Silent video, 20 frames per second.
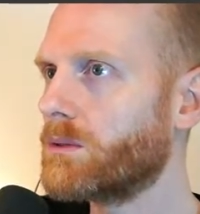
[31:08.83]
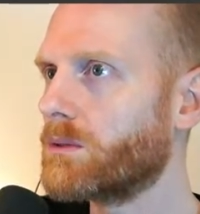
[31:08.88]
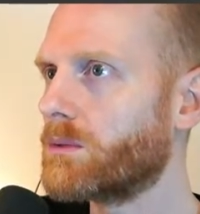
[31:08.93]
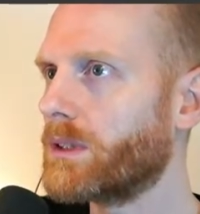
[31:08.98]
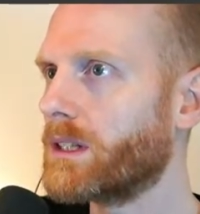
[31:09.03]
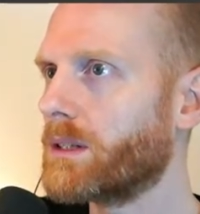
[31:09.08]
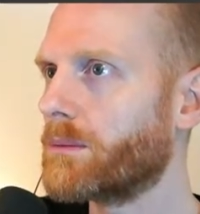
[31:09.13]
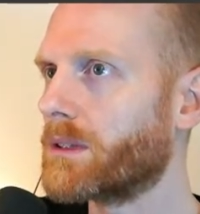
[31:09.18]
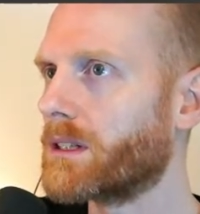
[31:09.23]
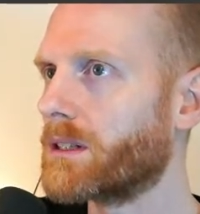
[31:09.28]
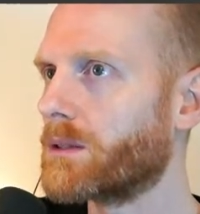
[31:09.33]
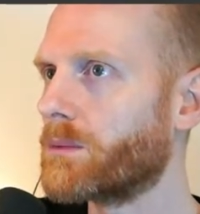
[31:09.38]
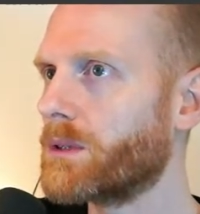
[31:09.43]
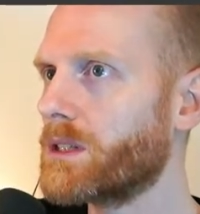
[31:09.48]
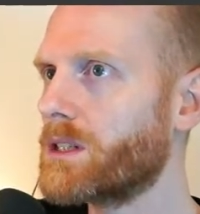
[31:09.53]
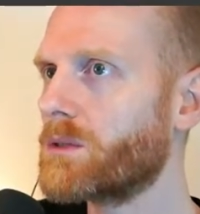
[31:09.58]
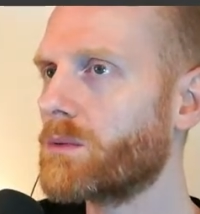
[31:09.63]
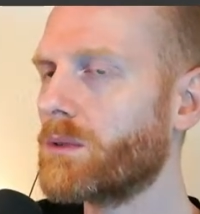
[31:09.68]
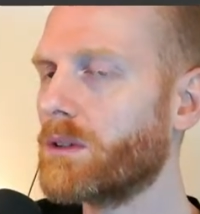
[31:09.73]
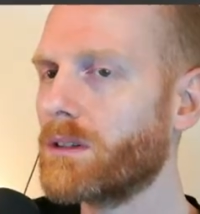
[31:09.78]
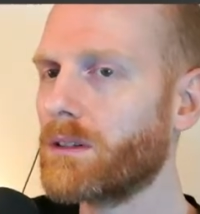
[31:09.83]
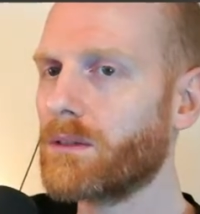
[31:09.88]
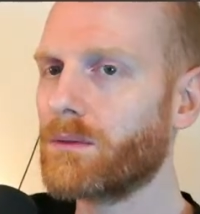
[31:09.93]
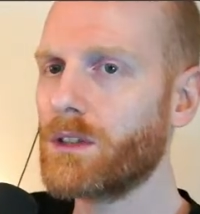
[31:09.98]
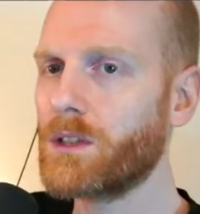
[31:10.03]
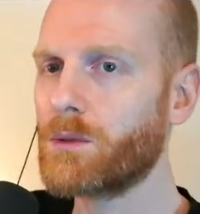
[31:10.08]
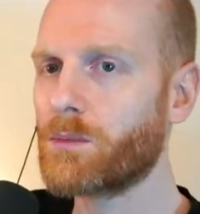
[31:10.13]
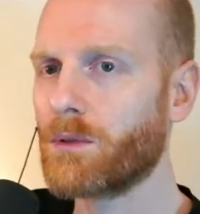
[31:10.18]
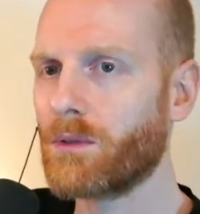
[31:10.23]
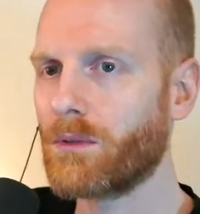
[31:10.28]
wait a minute, which
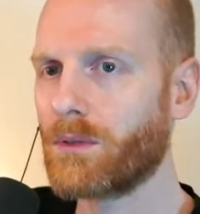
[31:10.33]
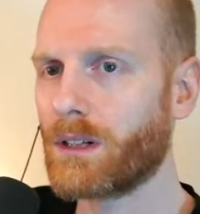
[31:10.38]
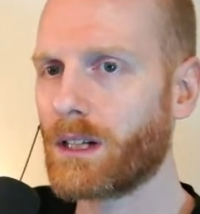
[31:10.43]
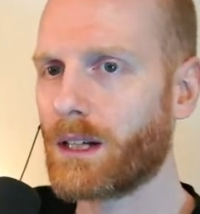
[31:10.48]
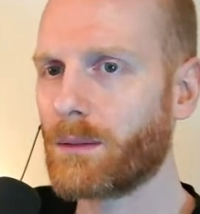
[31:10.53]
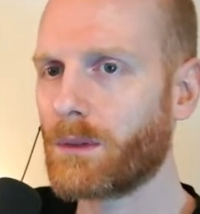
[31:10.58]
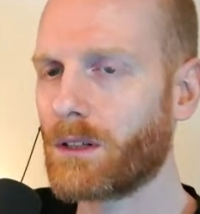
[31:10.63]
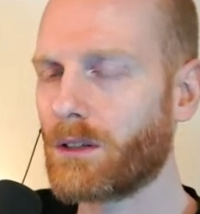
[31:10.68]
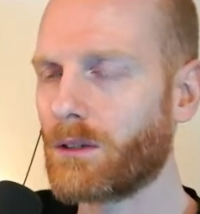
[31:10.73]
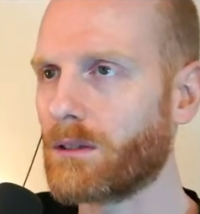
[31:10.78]
profile am I